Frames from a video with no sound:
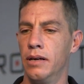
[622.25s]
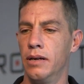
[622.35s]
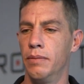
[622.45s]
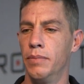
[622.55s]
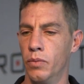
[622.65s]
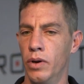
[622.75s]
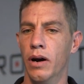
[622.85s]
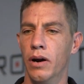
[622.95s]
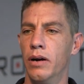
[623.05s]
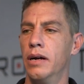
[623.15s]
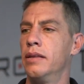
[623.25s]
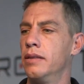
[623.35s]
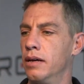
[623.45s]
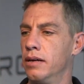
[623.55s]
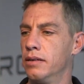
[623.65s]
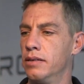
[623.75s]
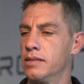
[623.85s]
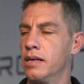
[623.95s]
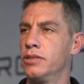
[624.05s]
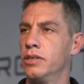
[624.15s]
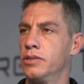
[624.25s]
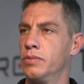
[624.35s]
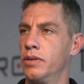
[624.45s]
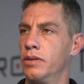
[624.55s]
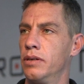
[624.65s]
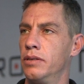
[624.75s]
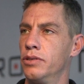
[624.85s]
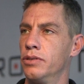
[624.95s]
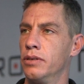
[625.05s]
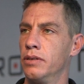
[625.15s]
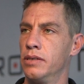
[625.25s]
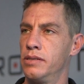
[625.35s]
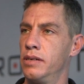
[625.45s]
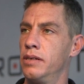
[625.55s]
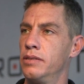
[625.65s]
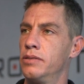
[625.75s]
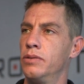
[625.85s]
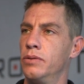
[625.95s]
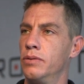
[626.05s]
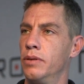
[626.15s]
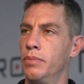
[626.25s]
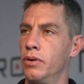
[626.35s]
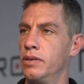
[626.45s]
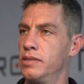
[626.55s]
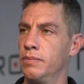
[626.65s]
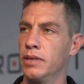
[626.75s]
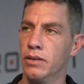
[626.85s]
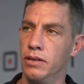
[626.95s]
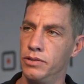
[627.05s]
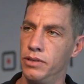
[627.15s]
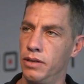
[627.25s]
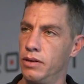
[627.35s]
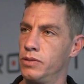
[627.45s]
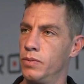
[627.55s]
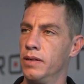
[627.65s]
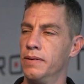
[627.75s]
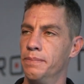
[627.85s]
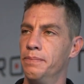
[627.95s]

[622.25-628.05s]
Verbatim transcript: Uh, but we are in uh, discussions with additional uh, cities to deploy the same technology there as well.